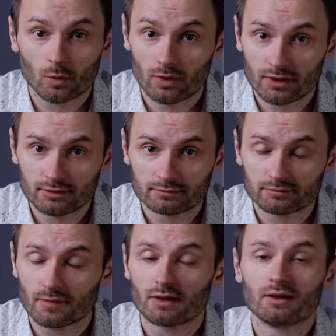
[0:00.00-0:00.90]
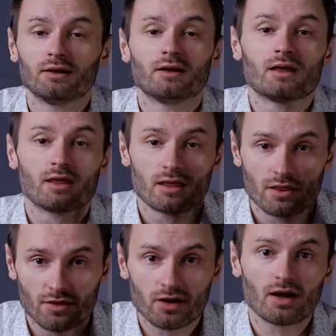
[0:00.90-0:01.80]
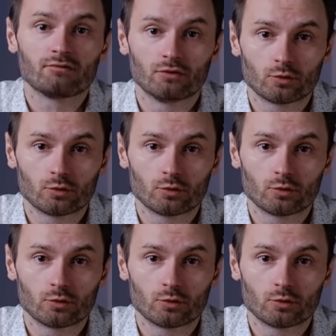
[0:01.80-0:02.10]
Well, they have of